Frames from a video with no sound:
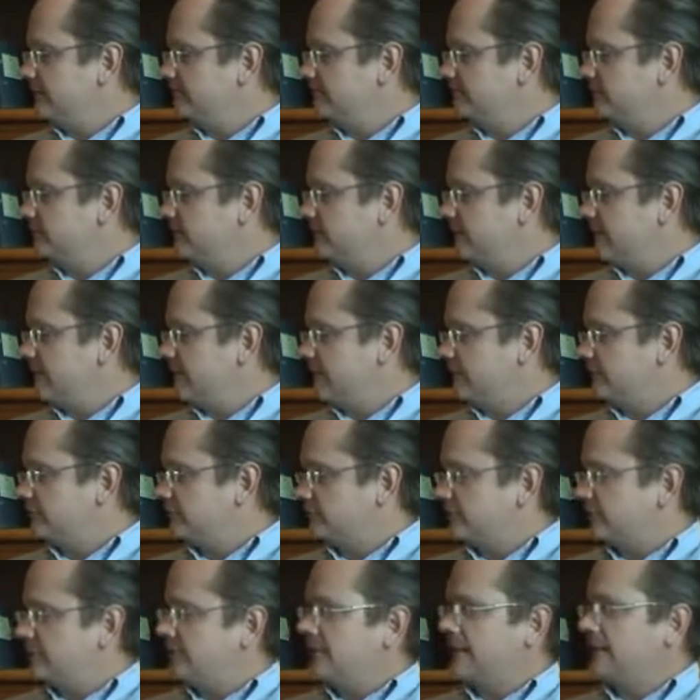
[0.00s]
lunch
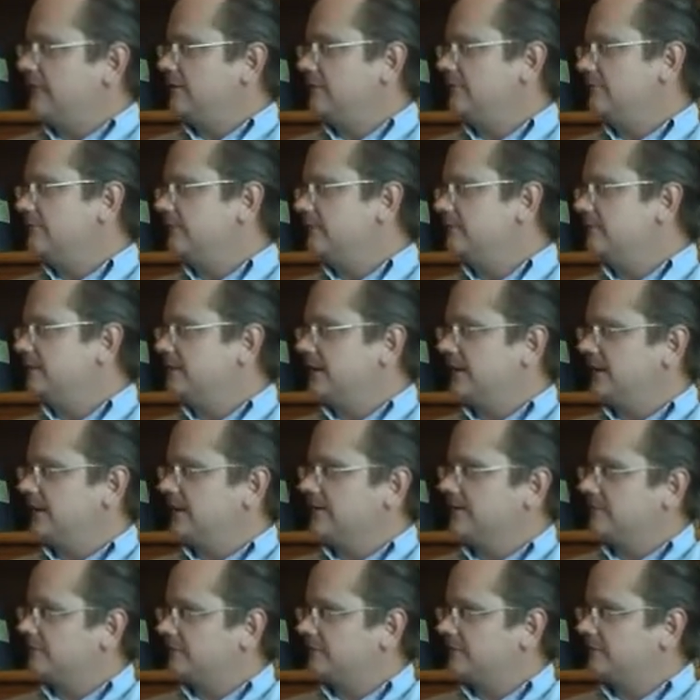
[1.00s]
and I'll pay you
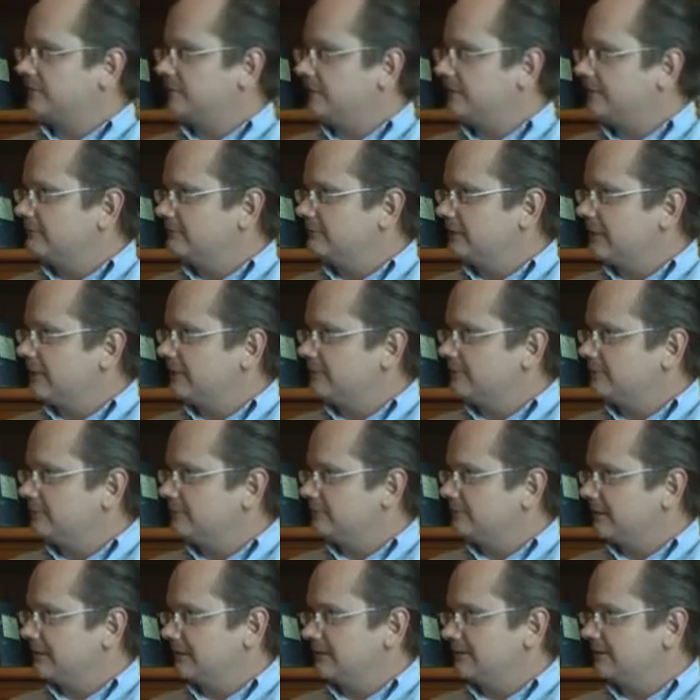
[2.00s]
$50 if you'll have lunch to
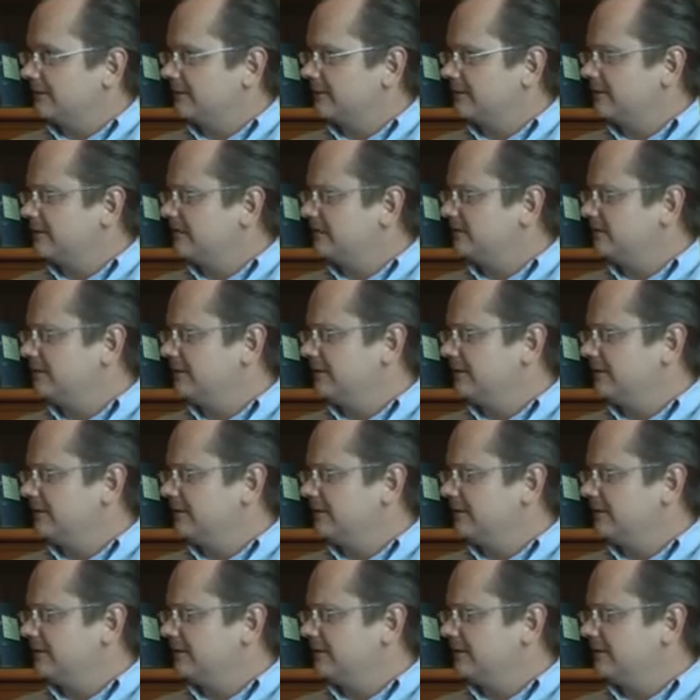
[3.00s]
me is a kind of